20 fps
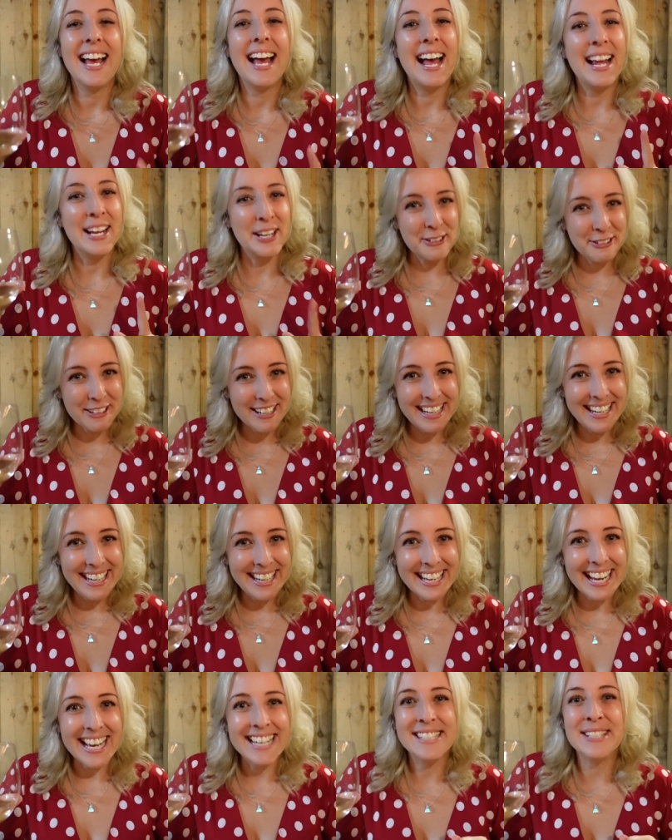And
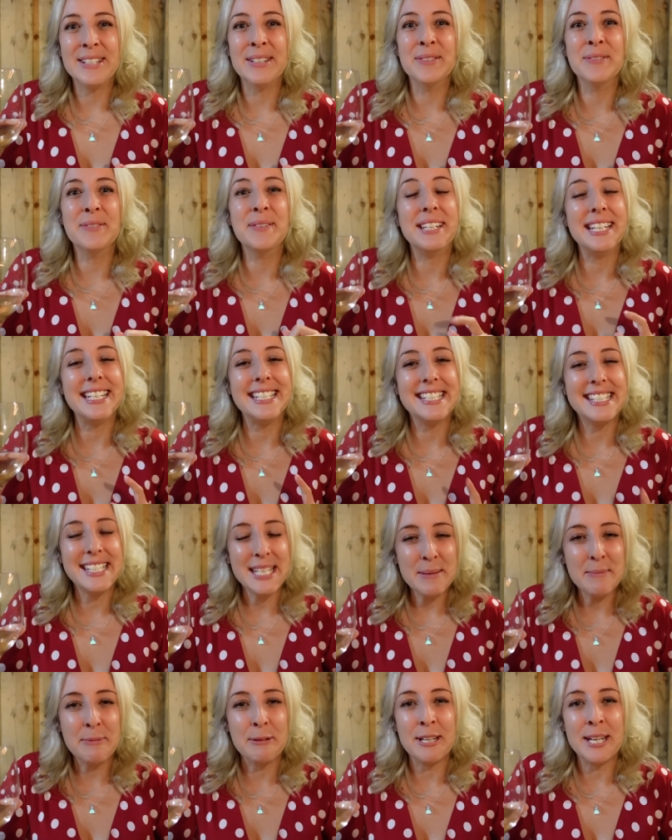Craig has gone for the
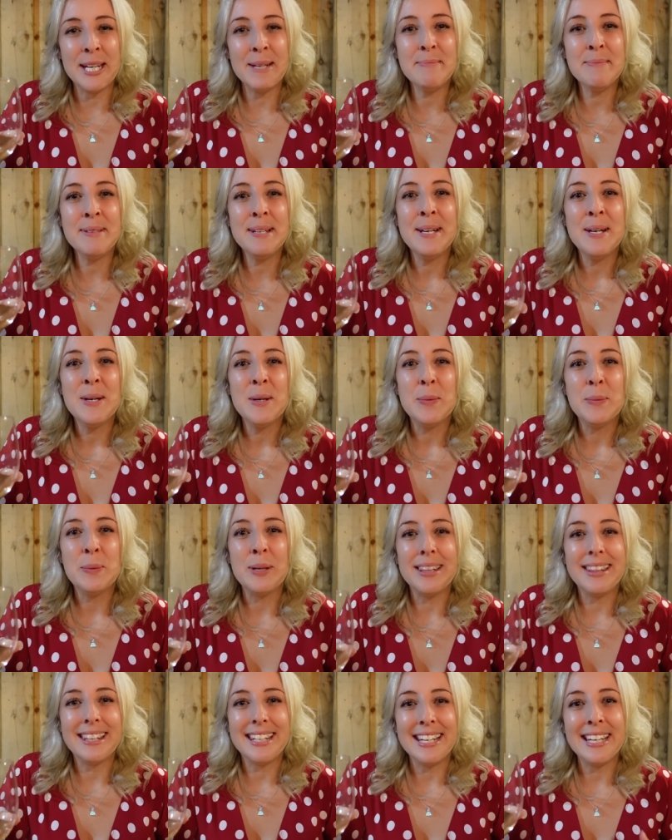sea bream
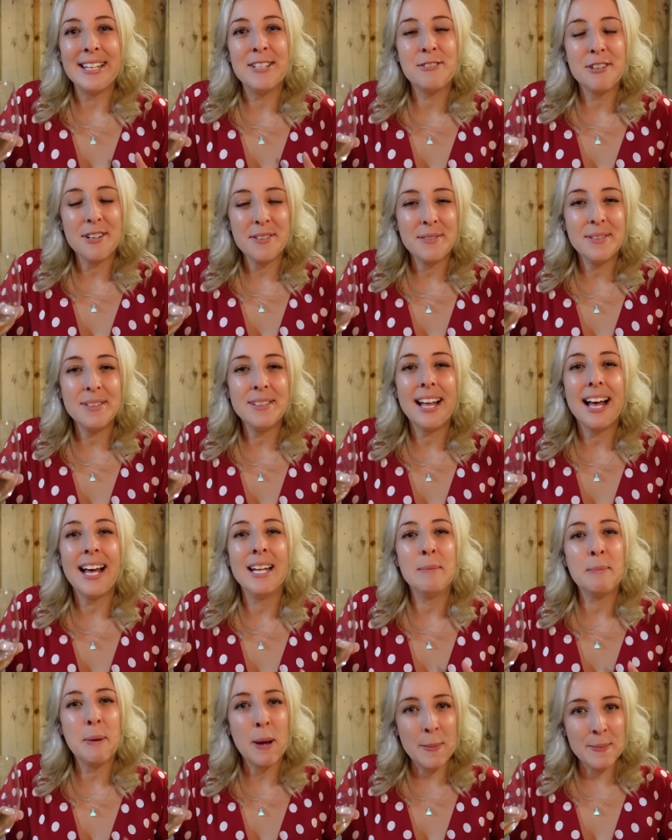with the truffle
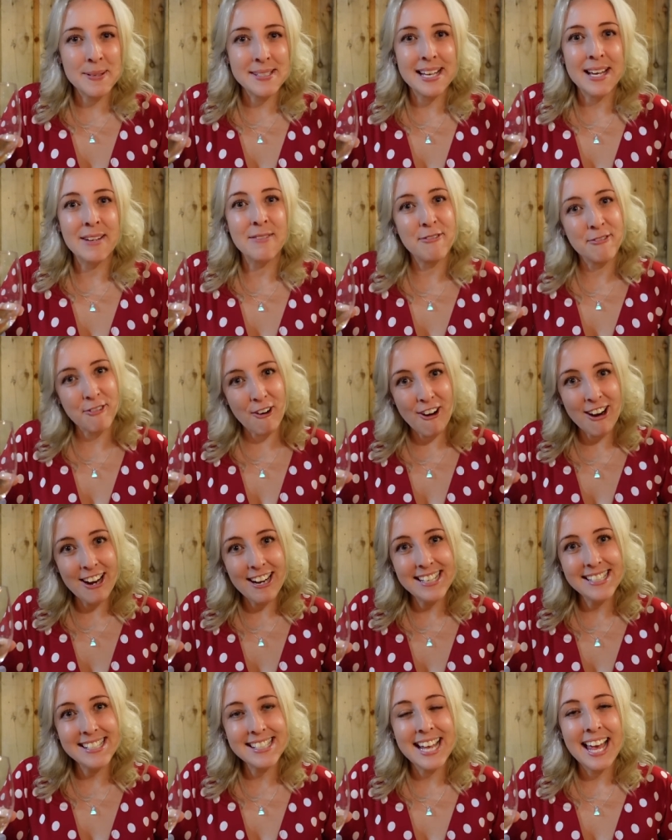and parmesan
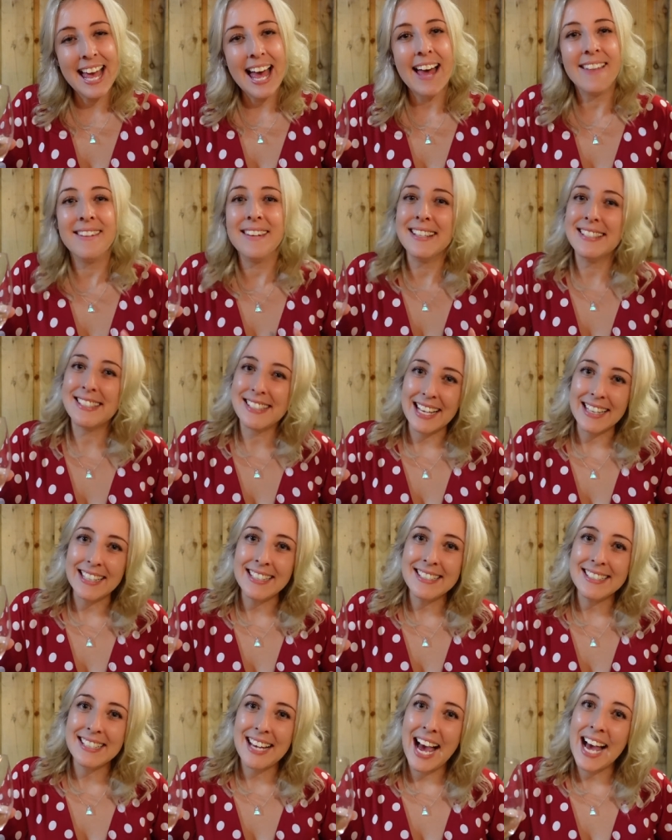fries and a
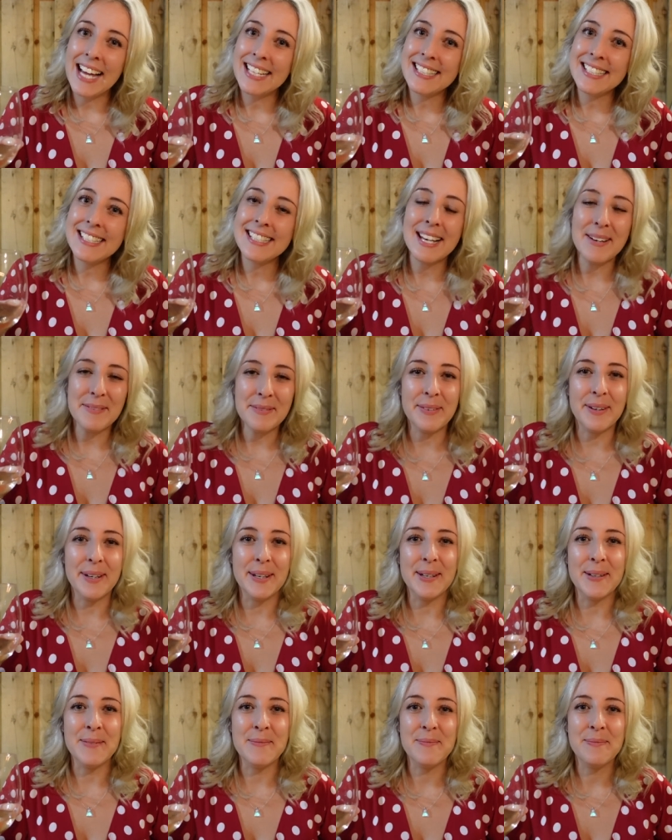salad and
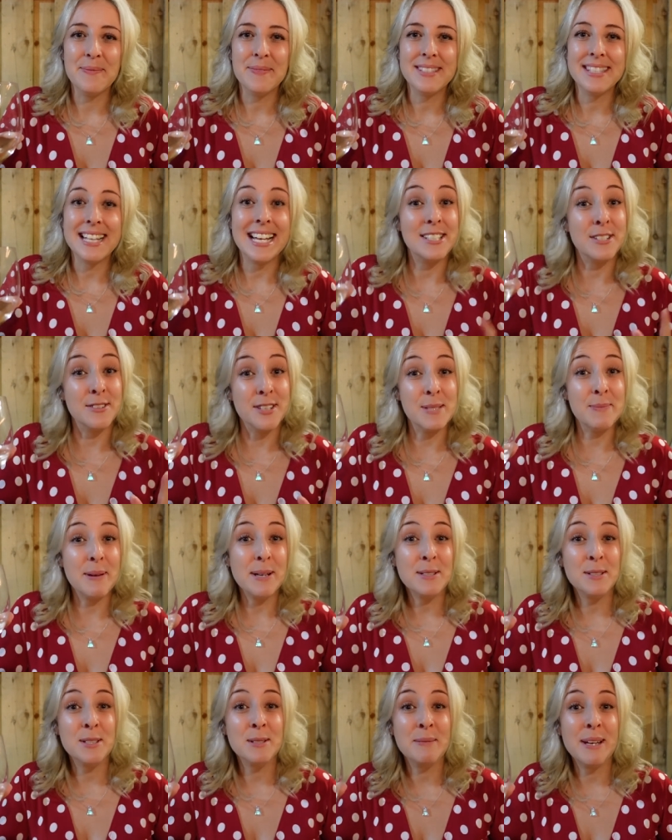samphire. That's on the
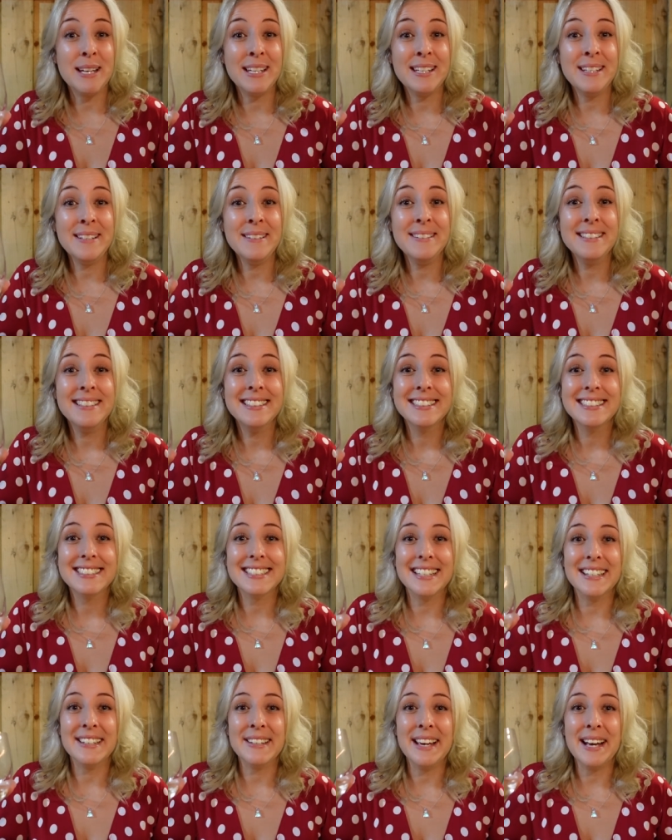specials menu.
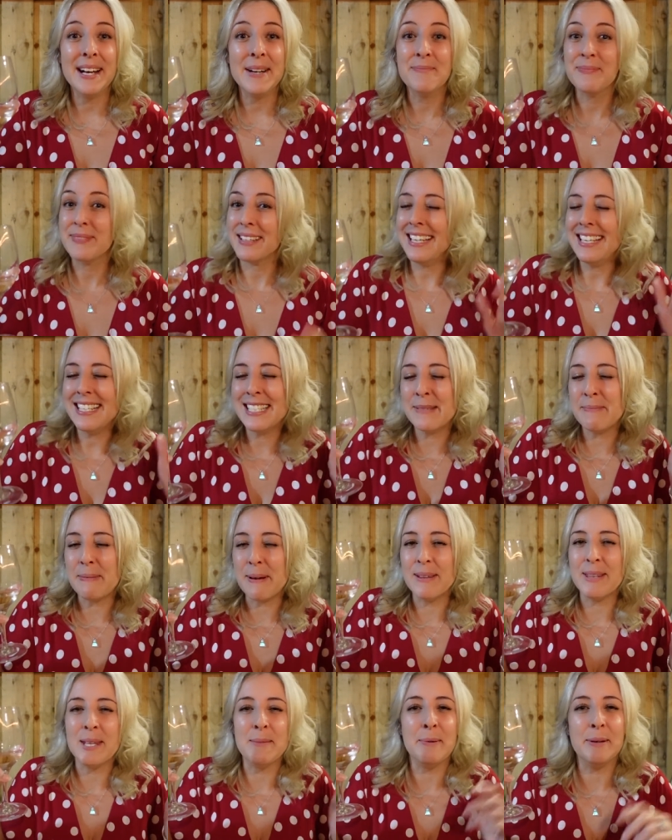So yeah, he's the
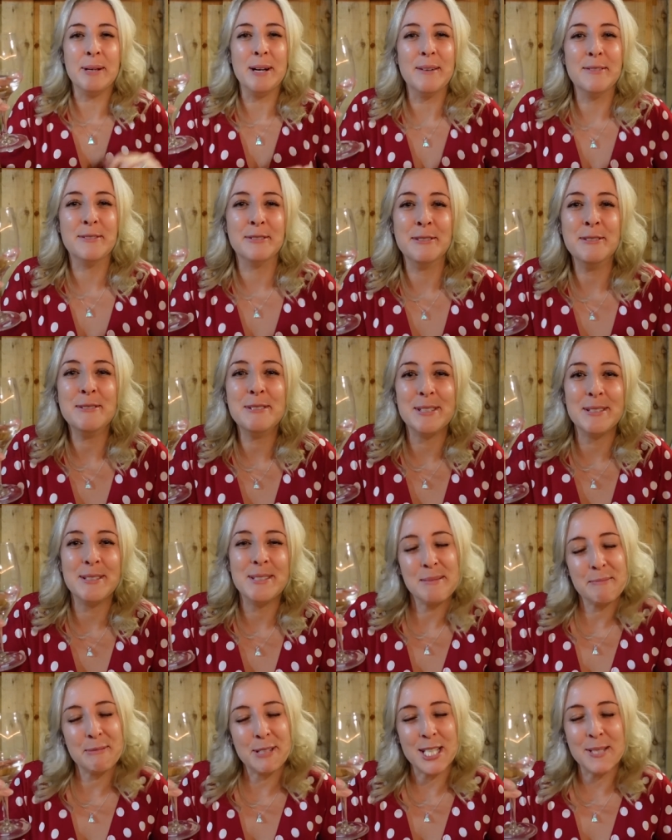birthday boy after all, so
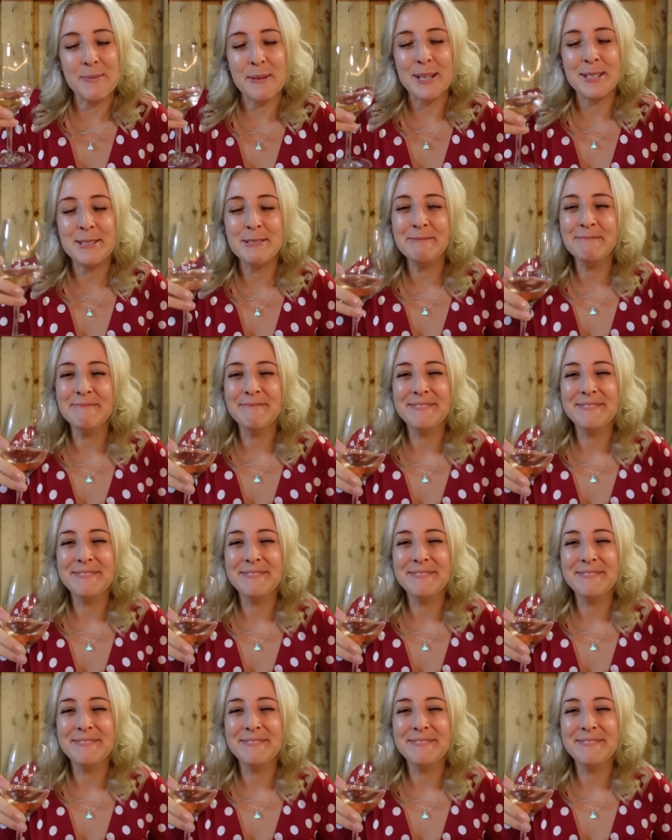pretty special.